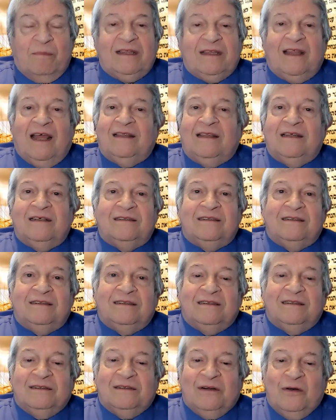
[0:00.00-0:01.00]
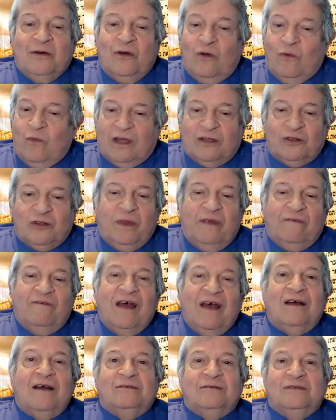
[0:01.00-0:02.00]
But that is nowhere to be
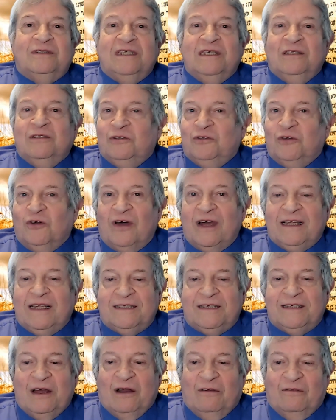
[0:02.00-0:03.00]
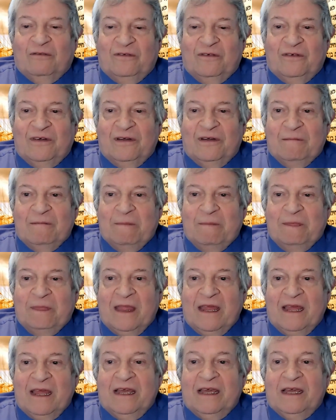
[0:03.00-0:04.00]
found in the Torah itself.
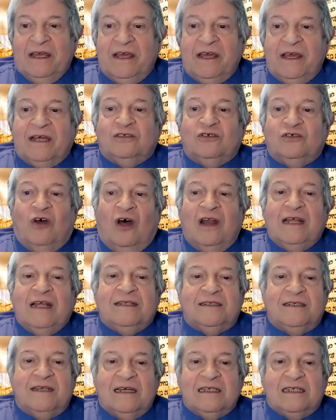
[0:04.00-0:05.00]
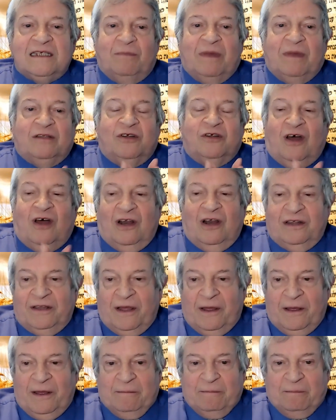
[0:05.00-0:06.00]
Here's all it says about the
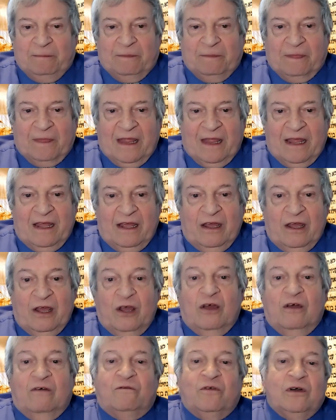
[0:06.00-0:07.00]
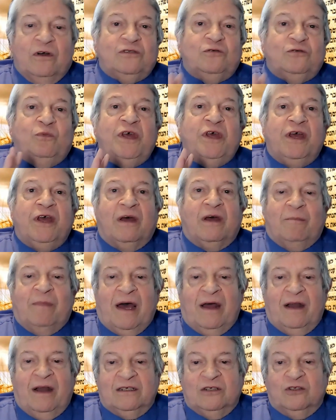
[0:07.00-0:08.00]
holiday. First, we hear
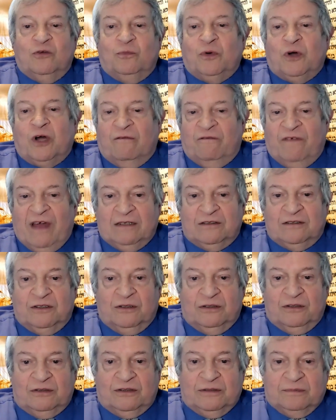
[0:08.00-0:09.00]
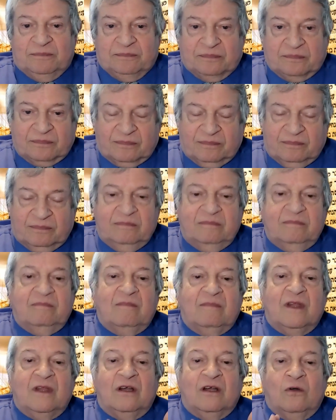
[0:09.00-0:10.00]
about it in the book of Exodus.
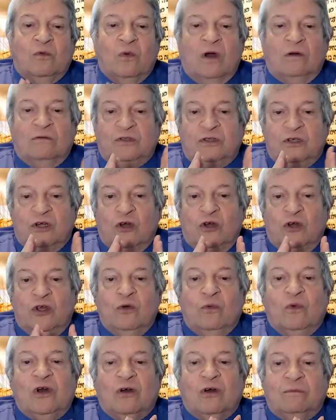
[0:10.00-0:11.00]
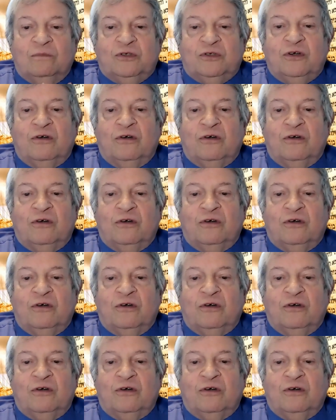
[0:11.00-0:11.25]
Quote, You will